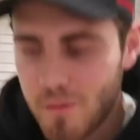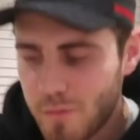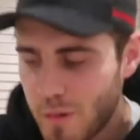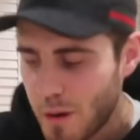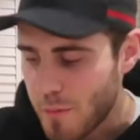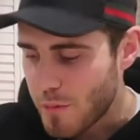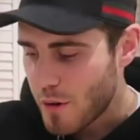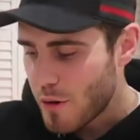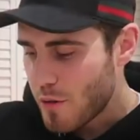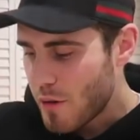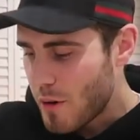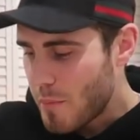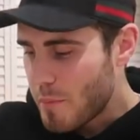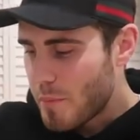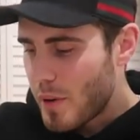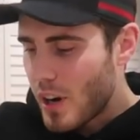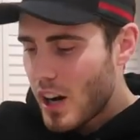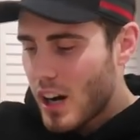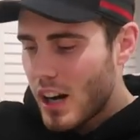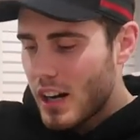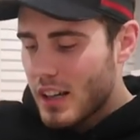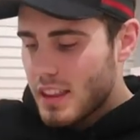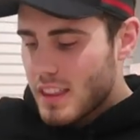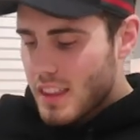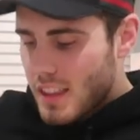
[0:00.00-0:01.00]
When we were in
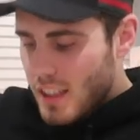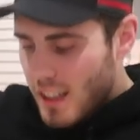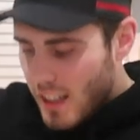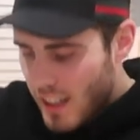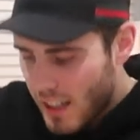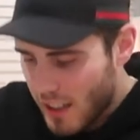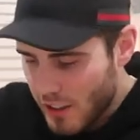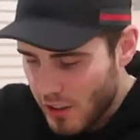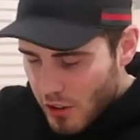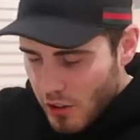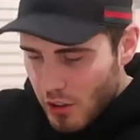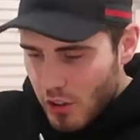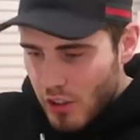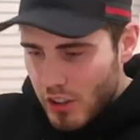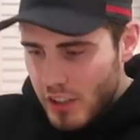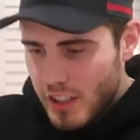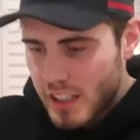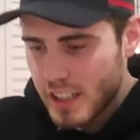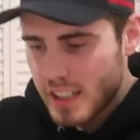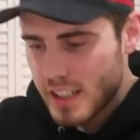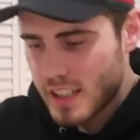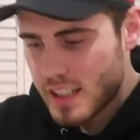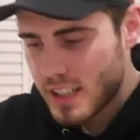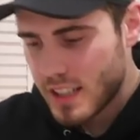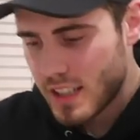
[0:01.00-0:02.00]
Bath, I
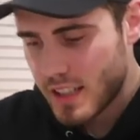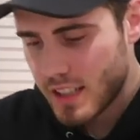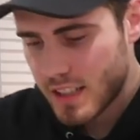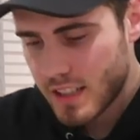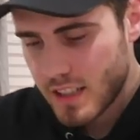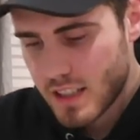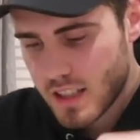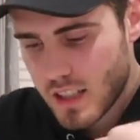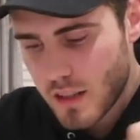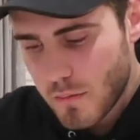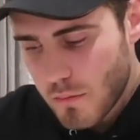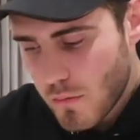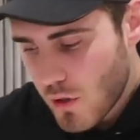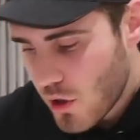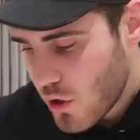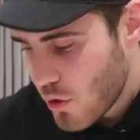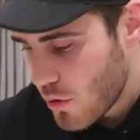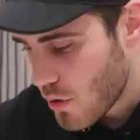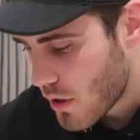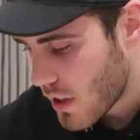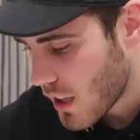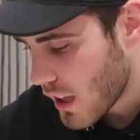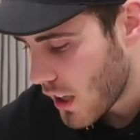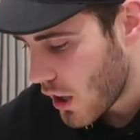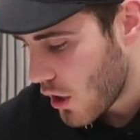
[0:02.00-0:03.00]
ordered some
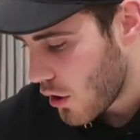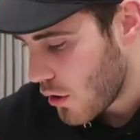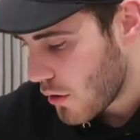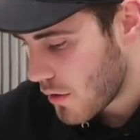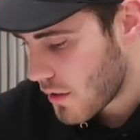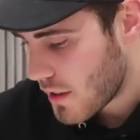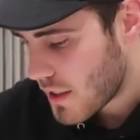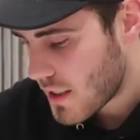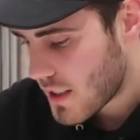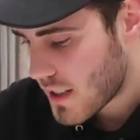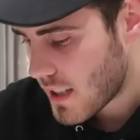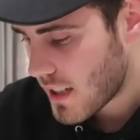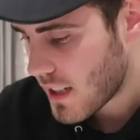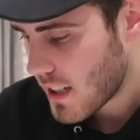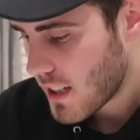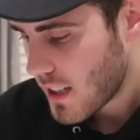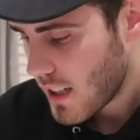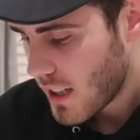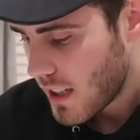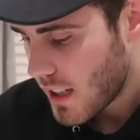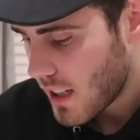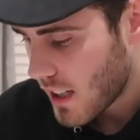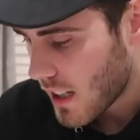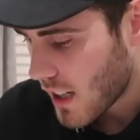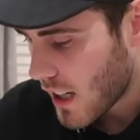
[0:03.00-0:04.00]
new clothes,
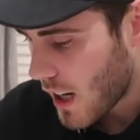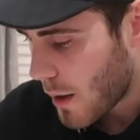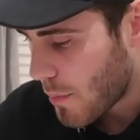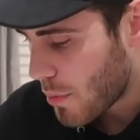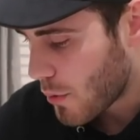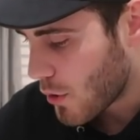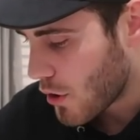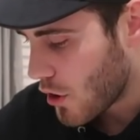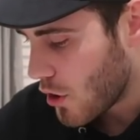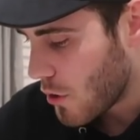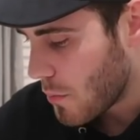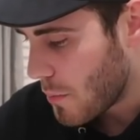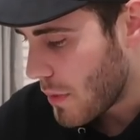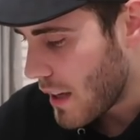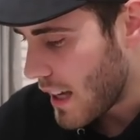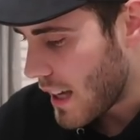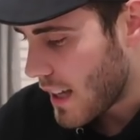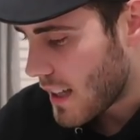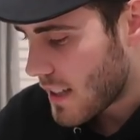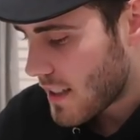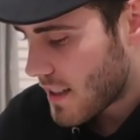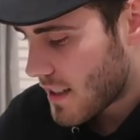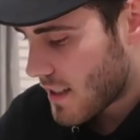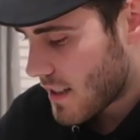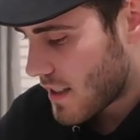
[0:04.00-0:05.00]
a couple new
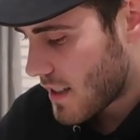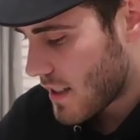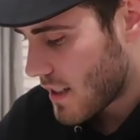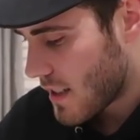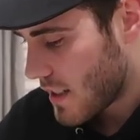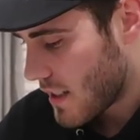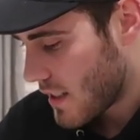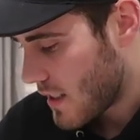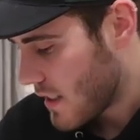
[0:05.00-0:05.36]
bits,